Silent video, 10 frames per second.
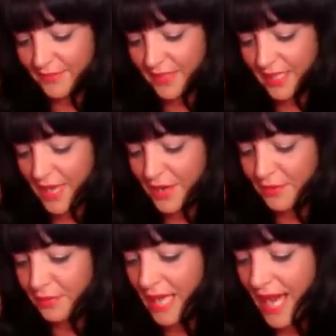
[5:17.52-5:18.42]
You get
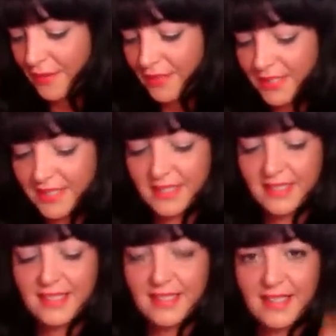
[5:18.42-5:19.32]
Hoola out.
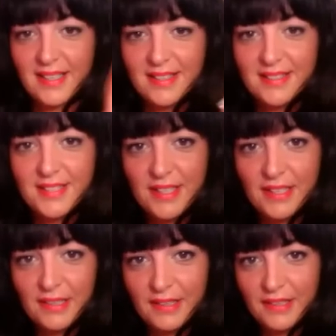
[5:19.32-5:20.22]
So
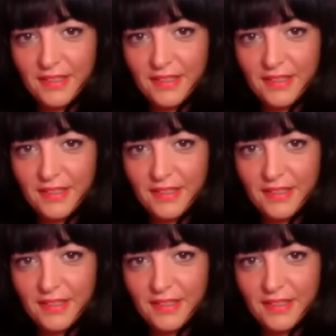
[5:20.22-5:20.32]
they're